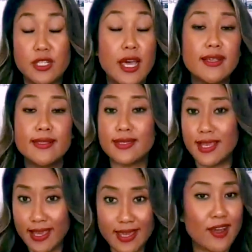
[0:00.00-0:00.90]
does
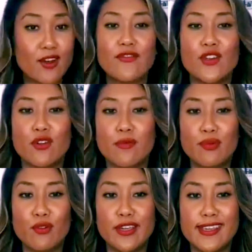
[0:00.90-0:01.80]
take care of your
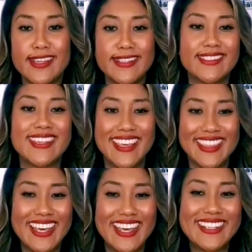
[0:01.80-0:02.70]
employees,
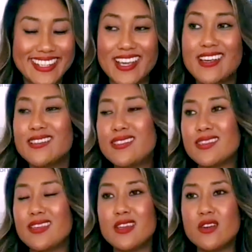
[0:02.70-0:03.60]
that does,
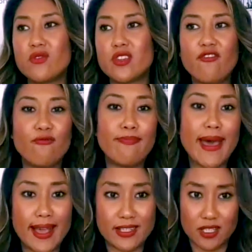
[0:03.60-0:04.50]
give
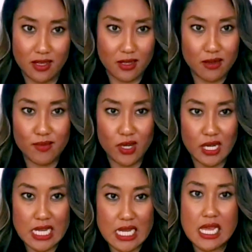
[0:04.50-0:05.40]
back to the
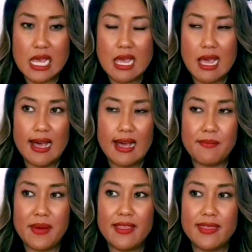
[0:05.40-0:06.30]
community,
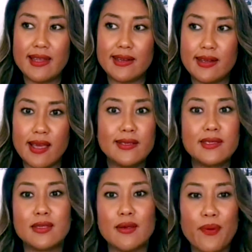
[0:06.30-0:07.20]
that
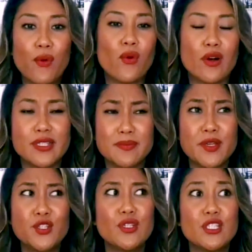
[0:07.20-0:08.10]
does support,
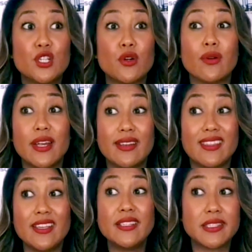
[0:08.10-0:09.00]
especially during
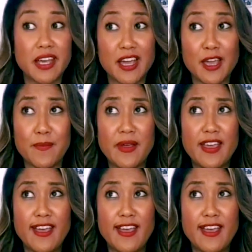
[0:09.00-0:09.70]
this time.